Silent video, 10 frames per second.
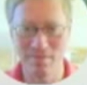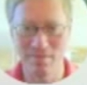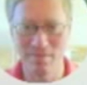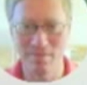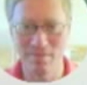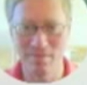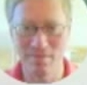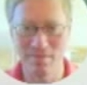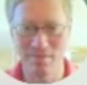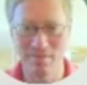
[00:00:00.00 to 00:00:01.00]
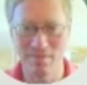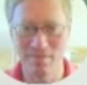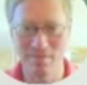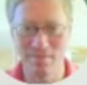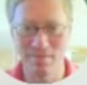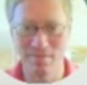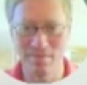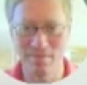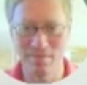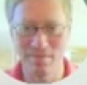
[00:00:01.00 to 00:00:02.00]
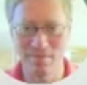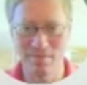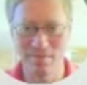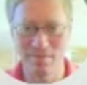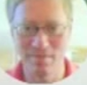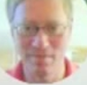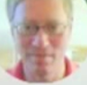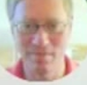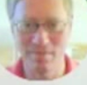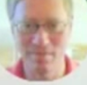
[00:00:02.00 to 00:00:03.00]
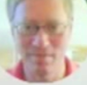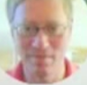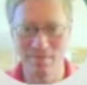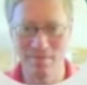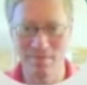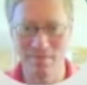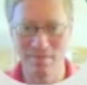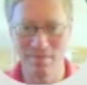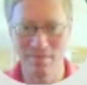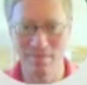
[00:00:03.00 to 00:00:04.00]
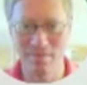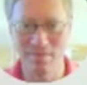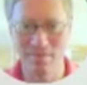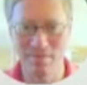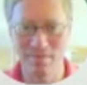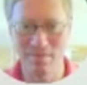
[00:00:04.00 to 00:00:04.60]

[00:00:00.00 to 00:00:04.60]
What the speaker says: The person shown says nothing.